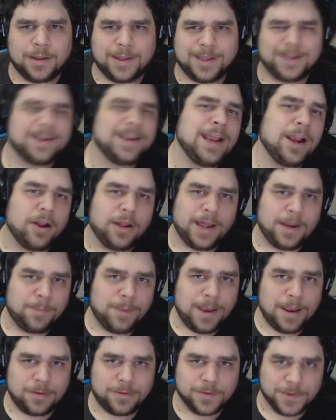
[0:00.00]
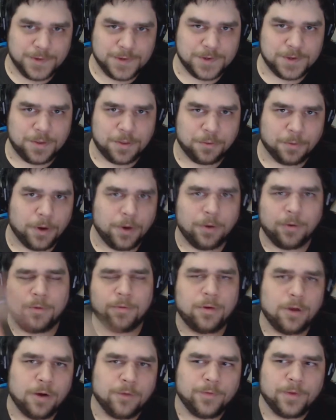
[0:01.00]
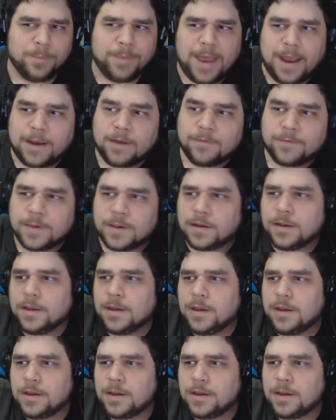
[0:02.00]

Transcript: like a Carolina Panthers throw over the back of it,